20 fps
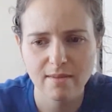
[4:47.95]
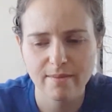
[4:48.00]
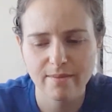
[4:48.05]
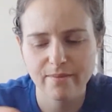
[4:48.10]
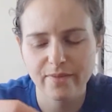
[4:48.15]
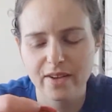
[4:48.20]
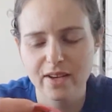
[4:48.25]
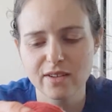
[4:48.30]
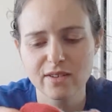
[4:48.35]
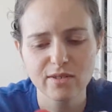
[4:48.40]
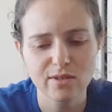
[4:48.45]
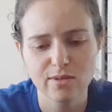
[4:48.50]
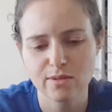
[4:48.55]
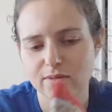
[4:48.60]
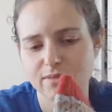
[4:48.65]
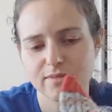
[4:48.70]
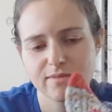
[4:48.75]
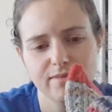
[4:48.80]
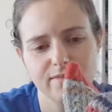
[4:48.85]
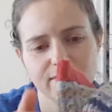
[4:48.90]
I don't know.
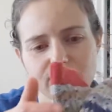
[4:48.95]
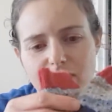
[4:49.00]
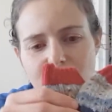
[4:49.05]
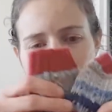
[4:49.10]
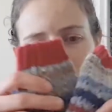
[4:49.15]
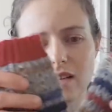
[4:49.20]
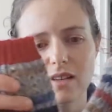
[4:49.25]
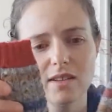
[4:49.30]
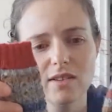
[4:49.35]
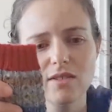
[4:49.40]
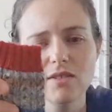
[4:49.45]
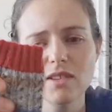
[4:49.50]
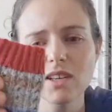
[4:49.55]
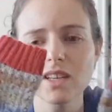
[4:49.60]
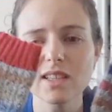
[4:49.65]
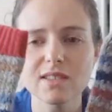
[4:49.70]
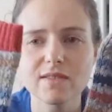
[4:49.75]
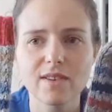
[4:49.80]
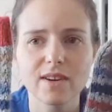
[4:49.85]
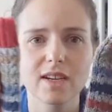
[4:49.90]
I don't think
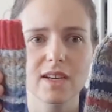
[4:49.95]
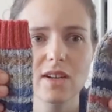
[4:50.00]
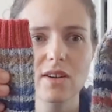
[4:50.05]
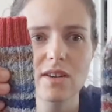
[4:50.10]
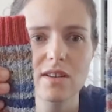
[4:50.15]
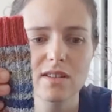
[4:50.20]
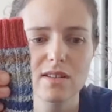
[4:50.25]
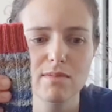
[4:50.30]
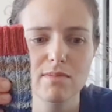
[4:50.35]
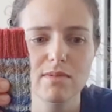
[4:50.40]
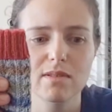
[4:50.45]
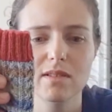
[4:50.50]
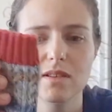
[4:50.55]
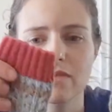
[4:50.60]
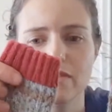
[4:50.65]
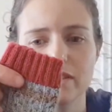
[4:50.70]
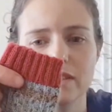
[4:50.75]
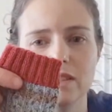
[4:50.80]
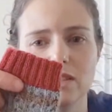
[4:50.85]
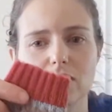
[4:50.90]
it's very noticeable.
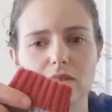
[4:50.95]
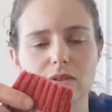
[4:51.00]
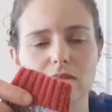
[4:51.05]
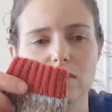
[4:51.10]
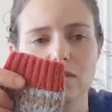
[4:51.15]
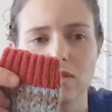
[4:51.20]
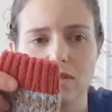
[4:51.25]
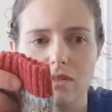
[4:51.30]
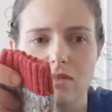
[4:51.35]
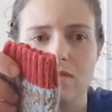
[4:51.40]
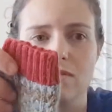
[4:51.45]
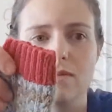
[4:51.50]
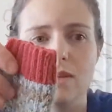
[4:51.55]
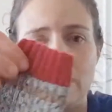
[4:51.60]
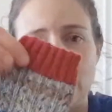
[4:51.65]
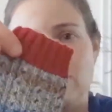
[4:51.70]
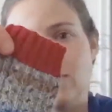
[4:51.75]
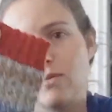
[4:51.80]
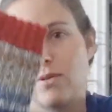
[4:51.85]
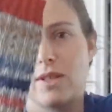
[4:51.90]
Definitely not when
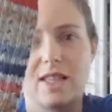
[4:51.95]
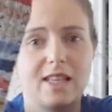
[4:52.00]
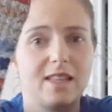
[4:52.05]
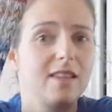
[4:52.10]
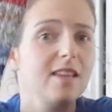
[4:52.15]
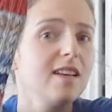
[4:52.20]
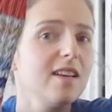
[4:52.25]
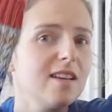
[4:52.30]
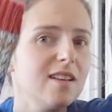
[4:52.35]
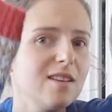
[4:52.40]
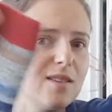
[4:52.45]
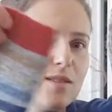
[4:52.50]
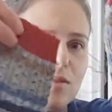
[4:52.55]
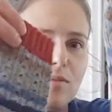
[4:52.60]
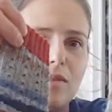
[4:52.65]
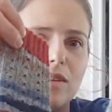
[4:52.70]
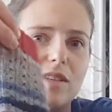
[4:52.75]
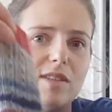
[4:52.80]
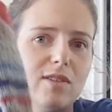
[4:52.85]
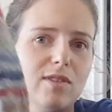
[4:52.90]
you look like this or when
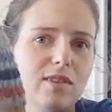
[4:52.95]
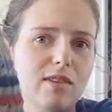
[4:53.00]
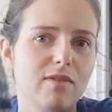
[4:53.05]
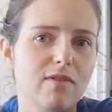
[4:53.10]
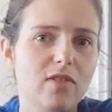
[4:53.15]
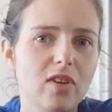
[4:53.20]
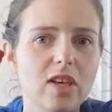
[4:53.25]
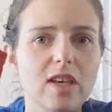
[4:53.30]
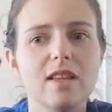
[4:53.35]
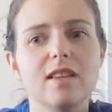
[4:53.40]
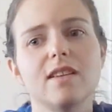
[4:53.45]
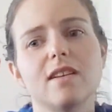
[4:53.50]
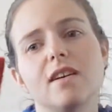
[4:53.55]
it's on the feet.